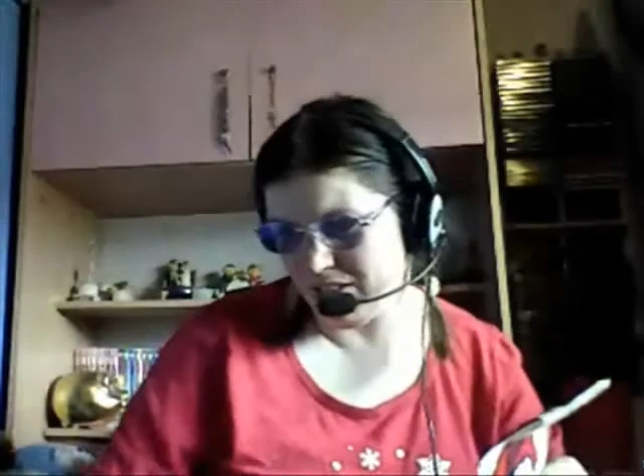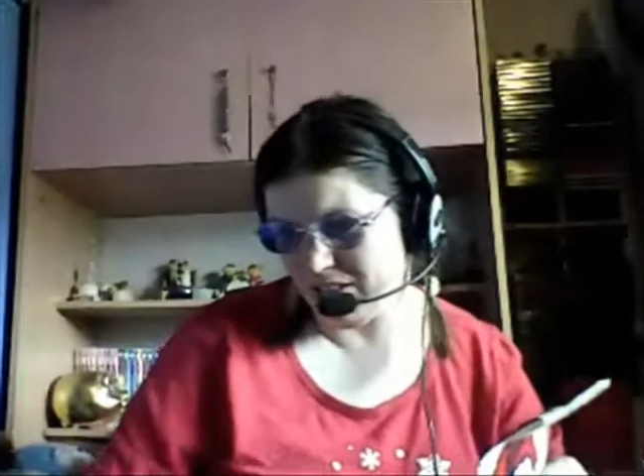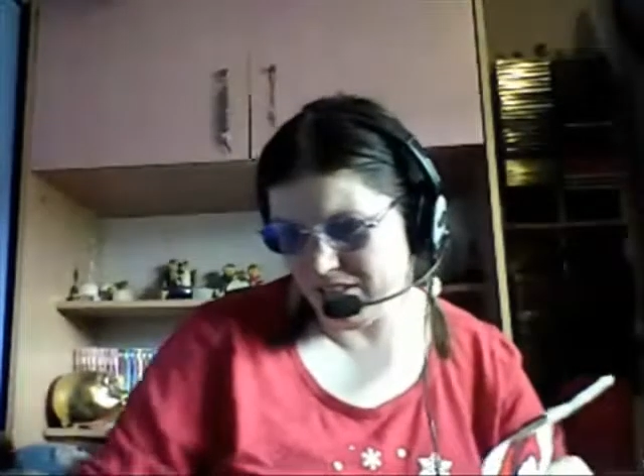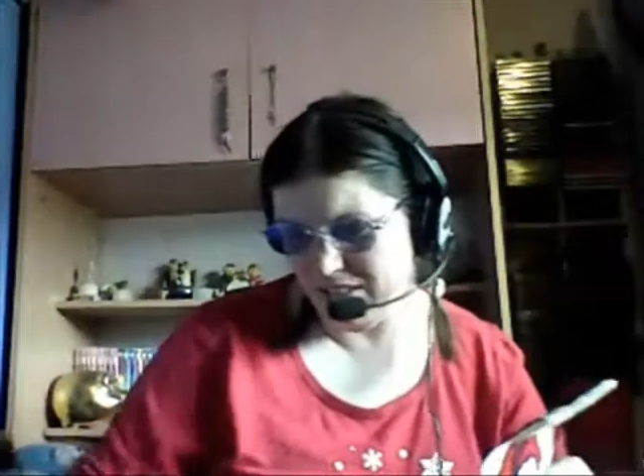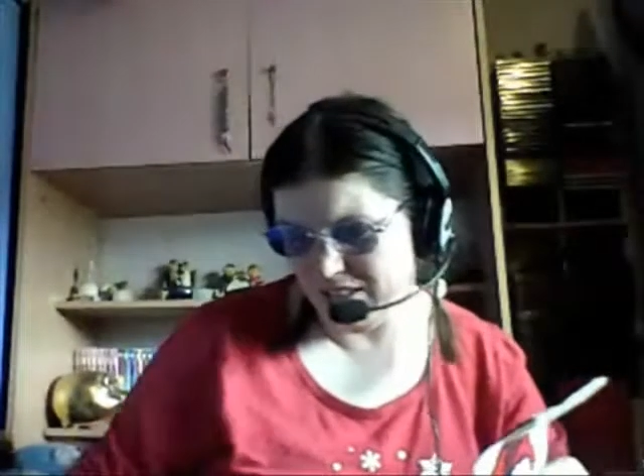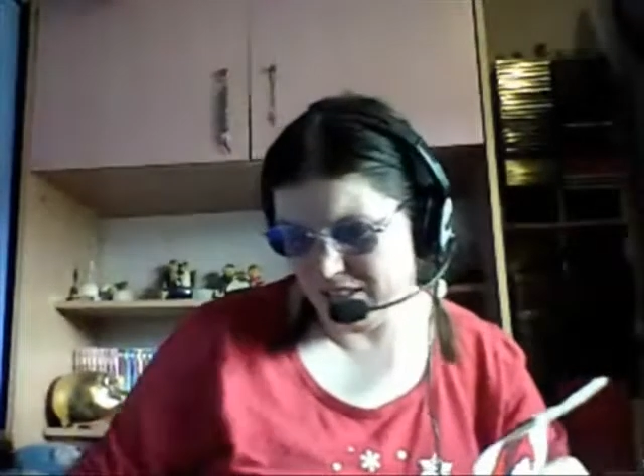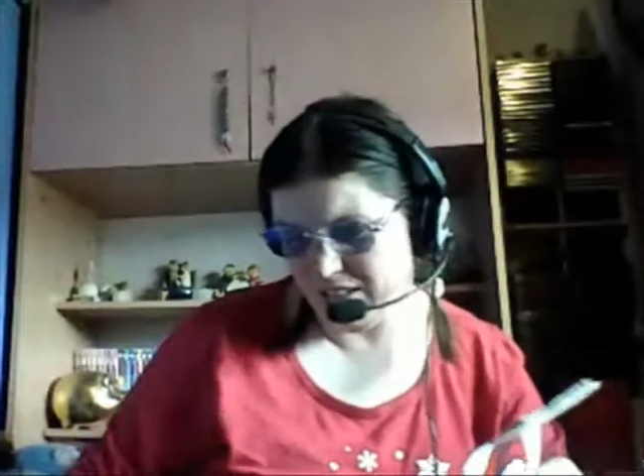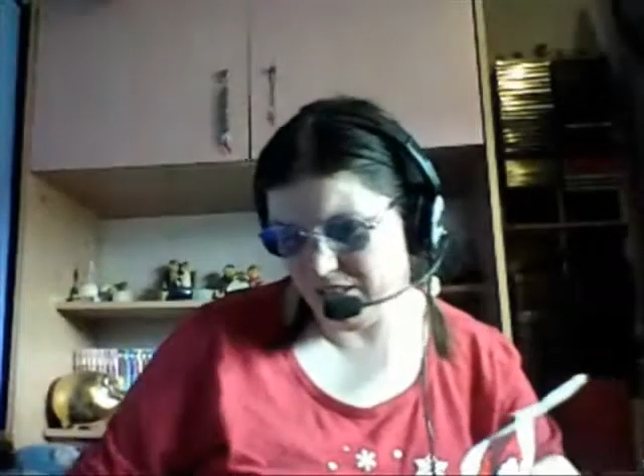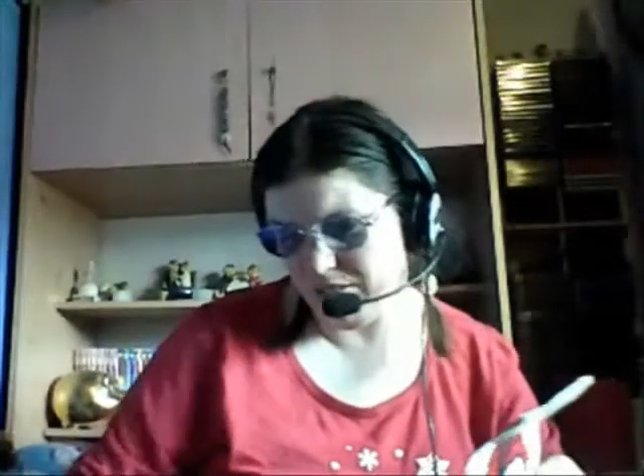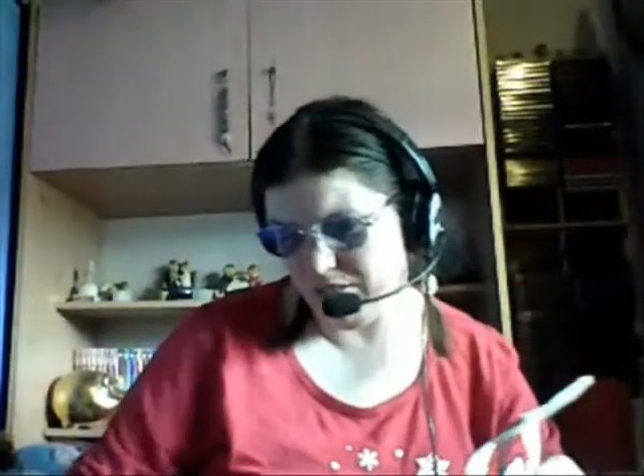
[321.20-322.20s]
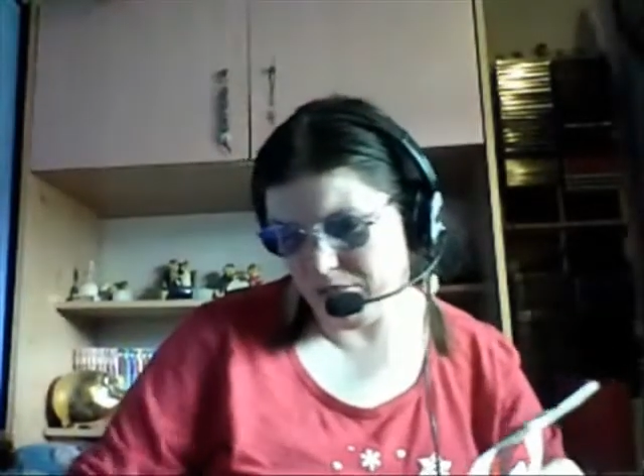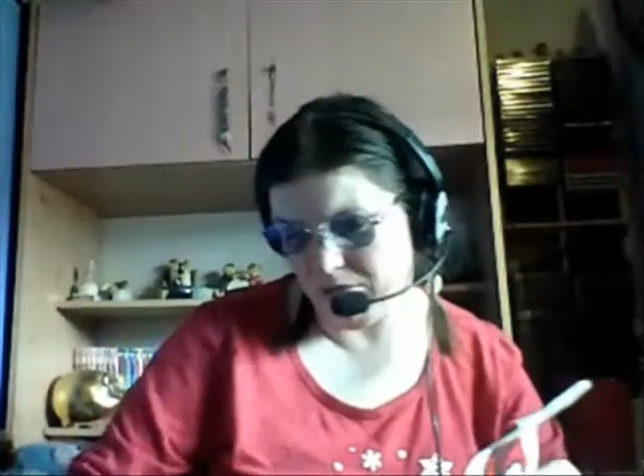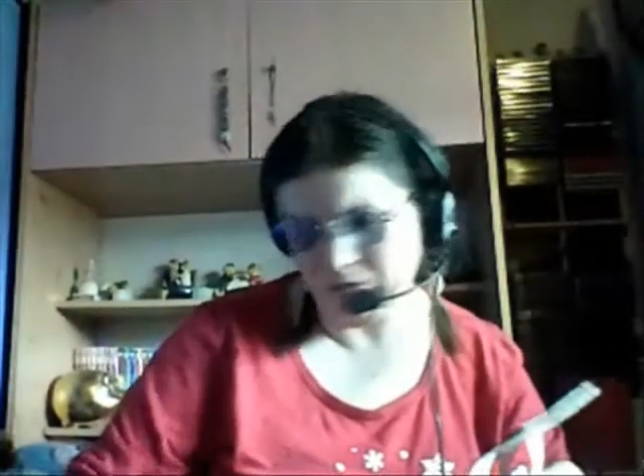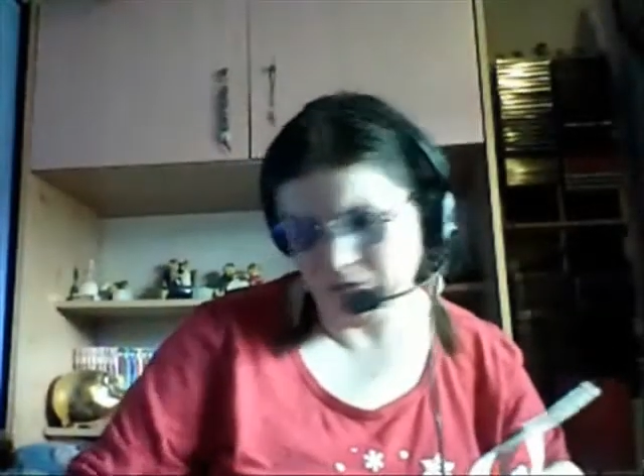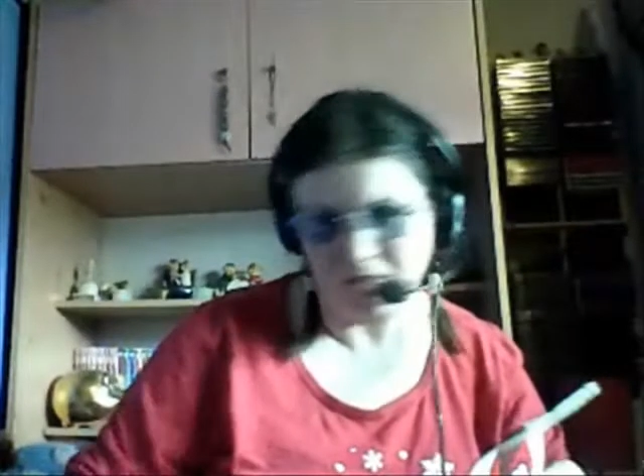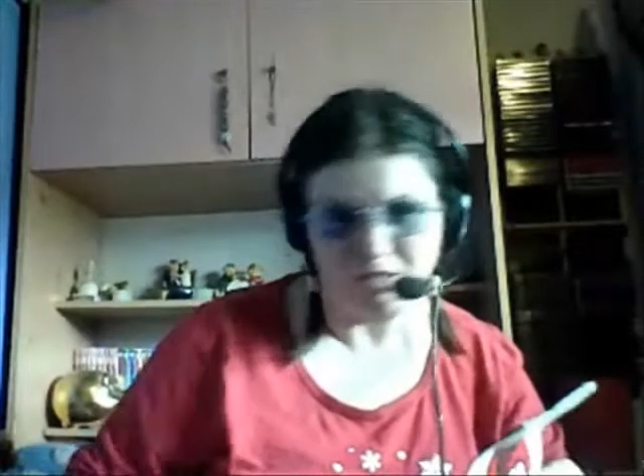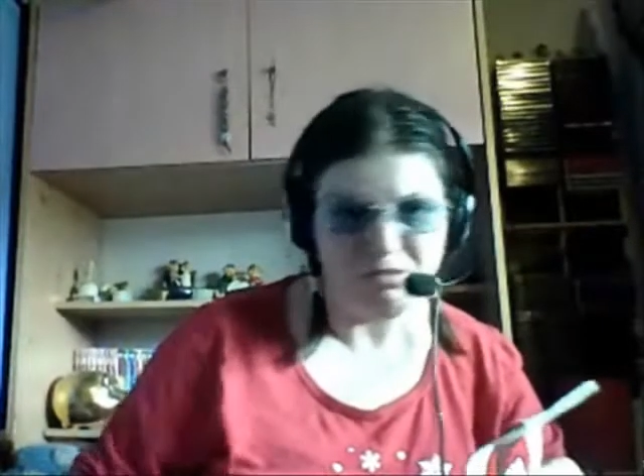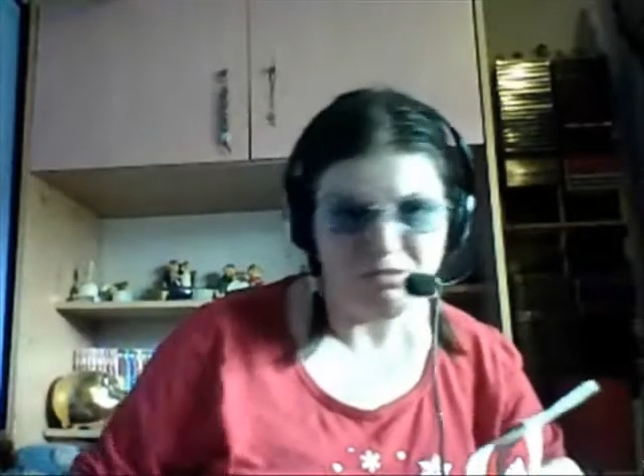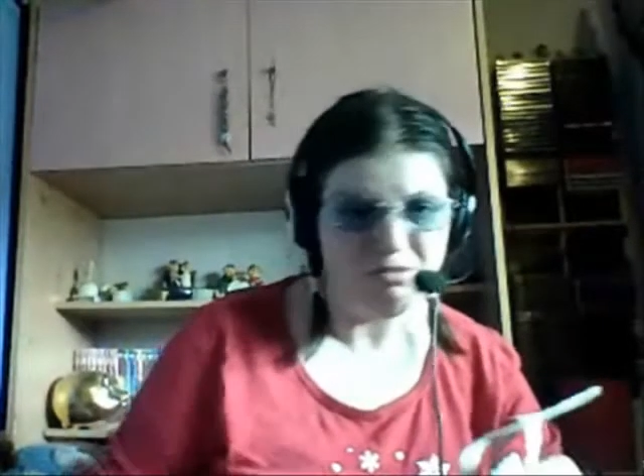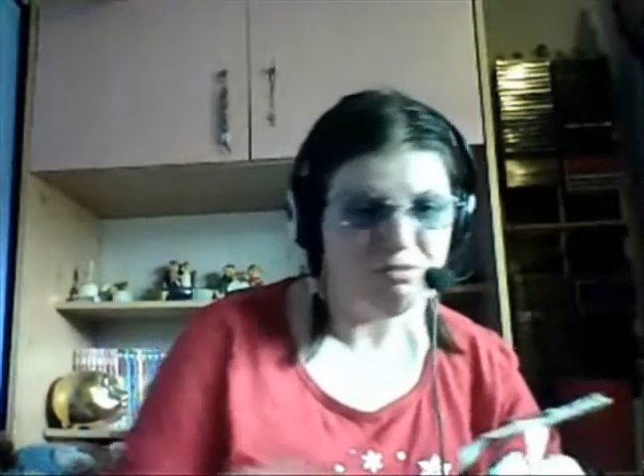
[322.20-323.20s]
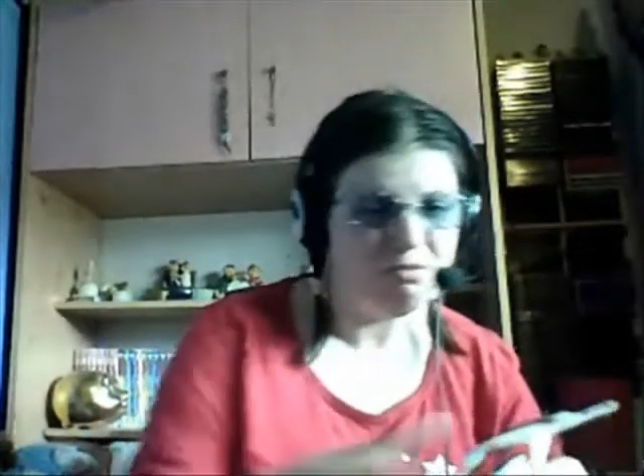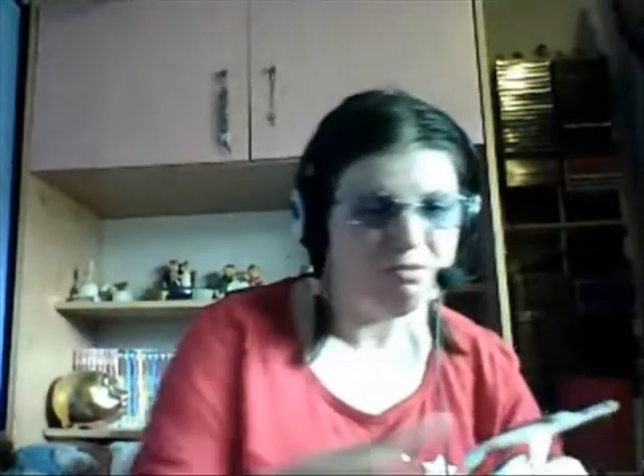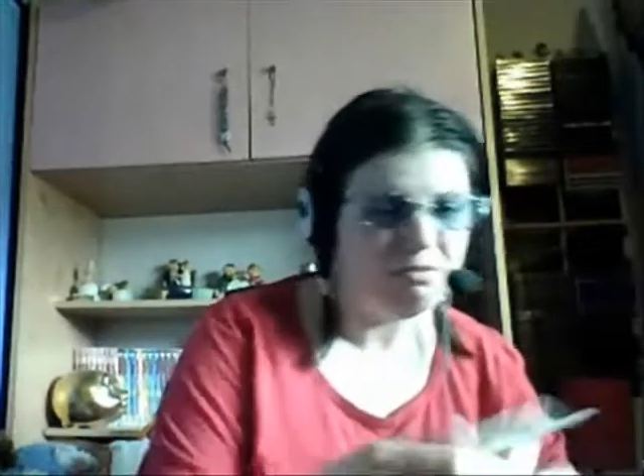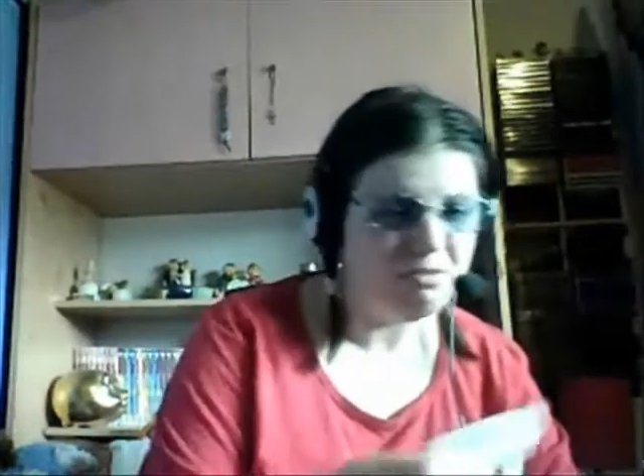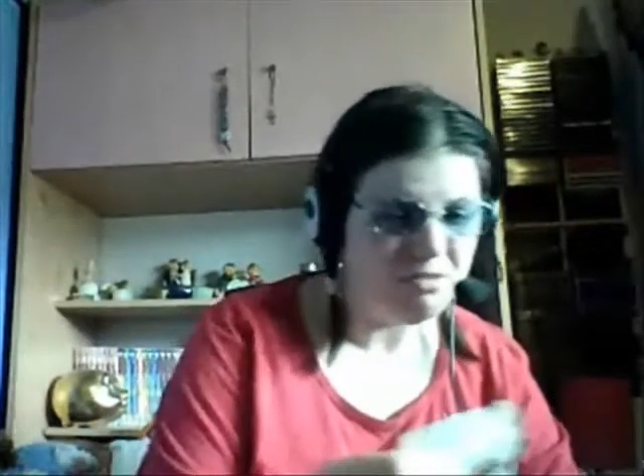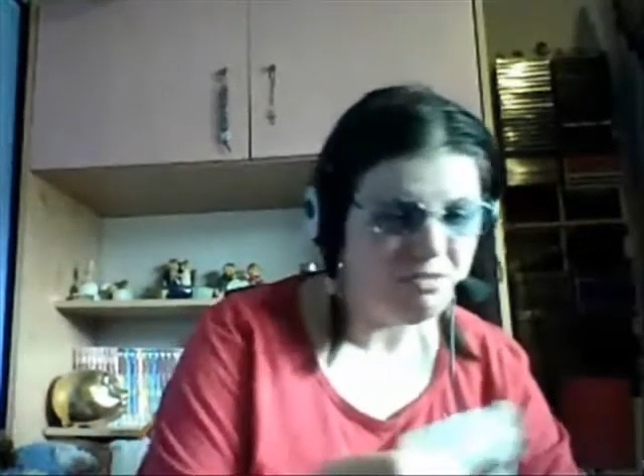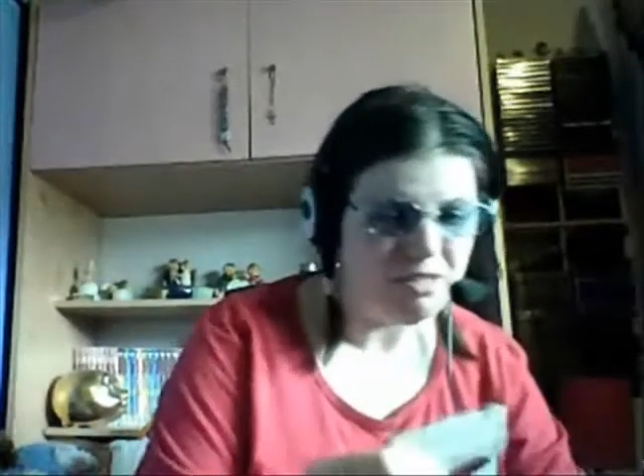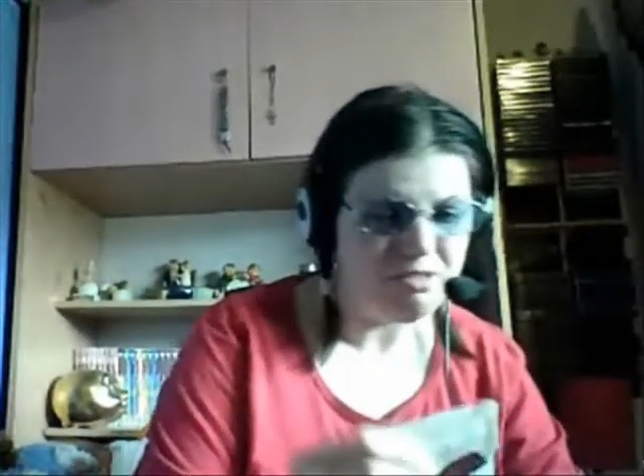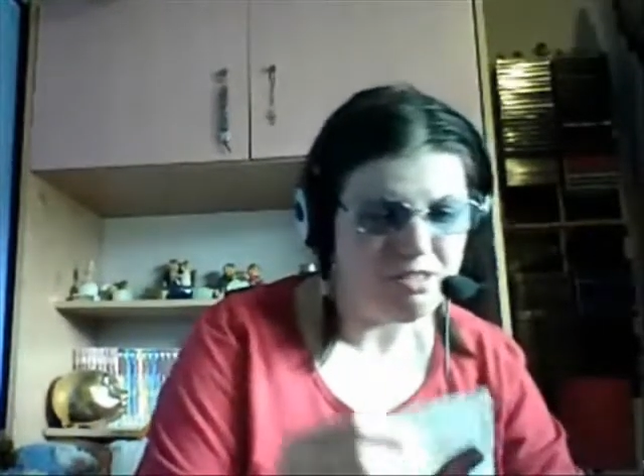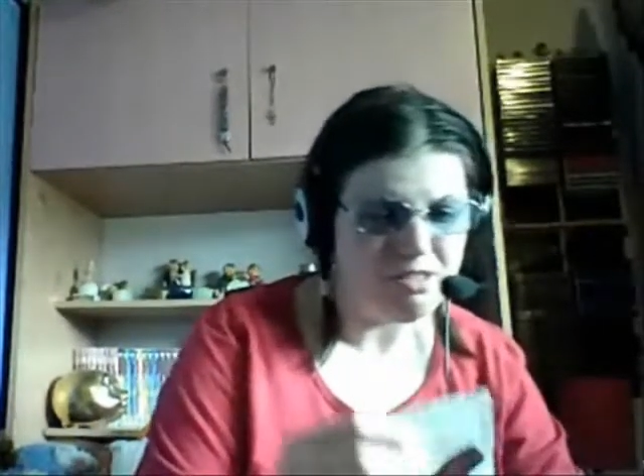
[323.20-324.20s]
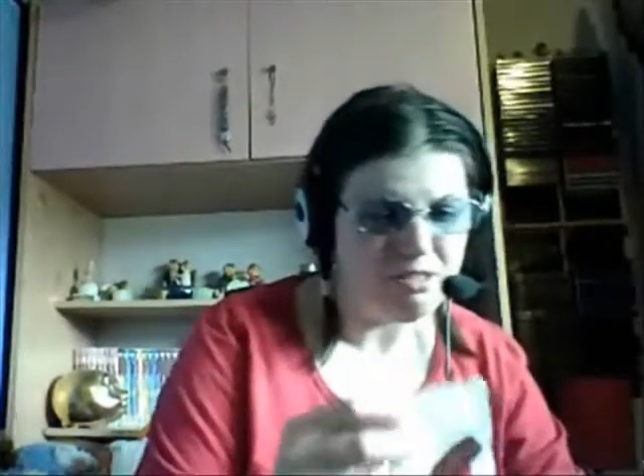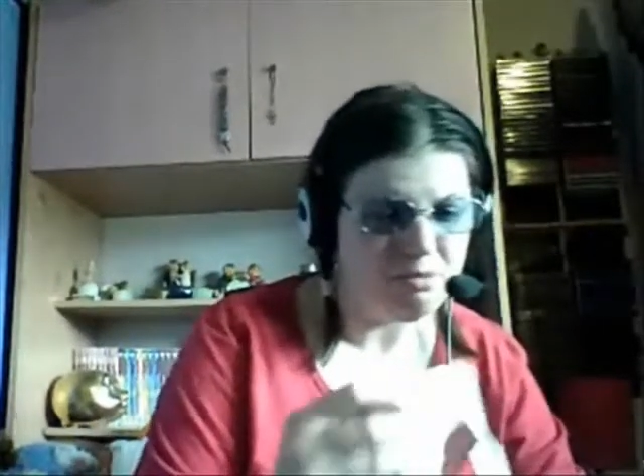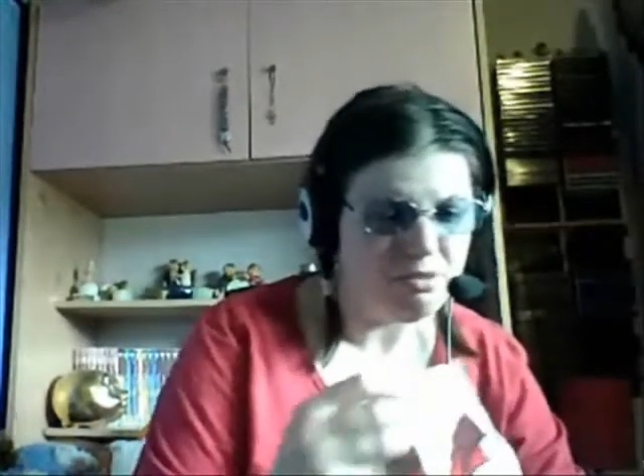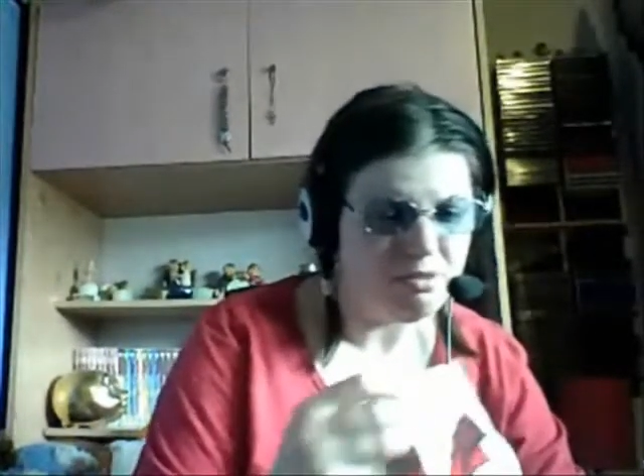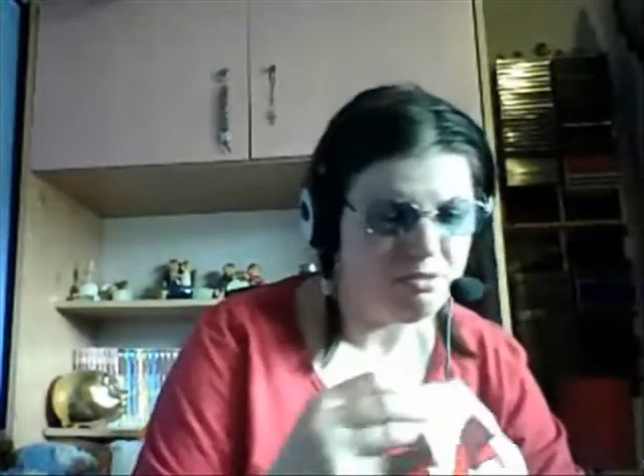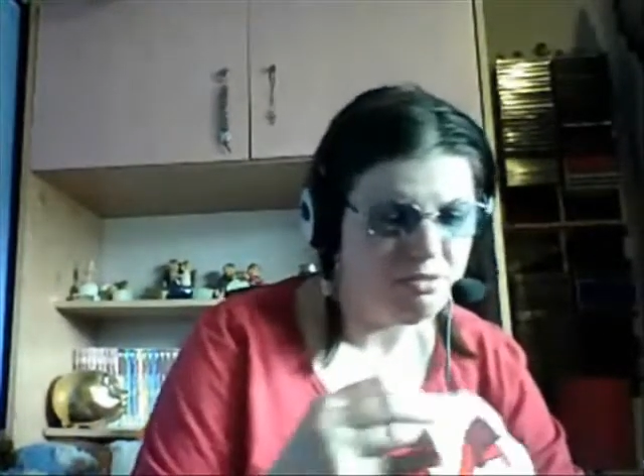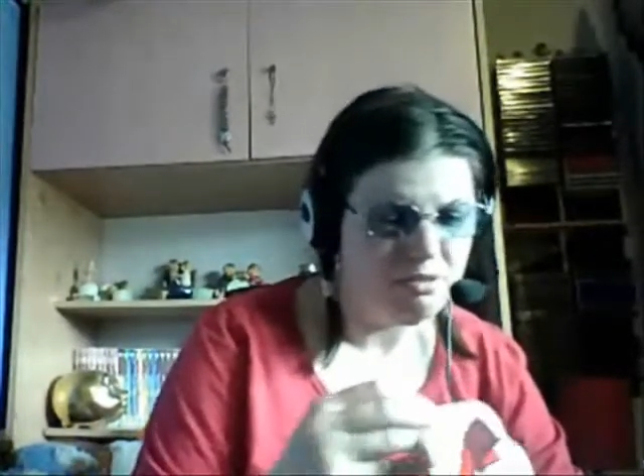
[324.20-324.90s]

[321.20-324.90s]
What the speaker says: You can see it more on the left side with the...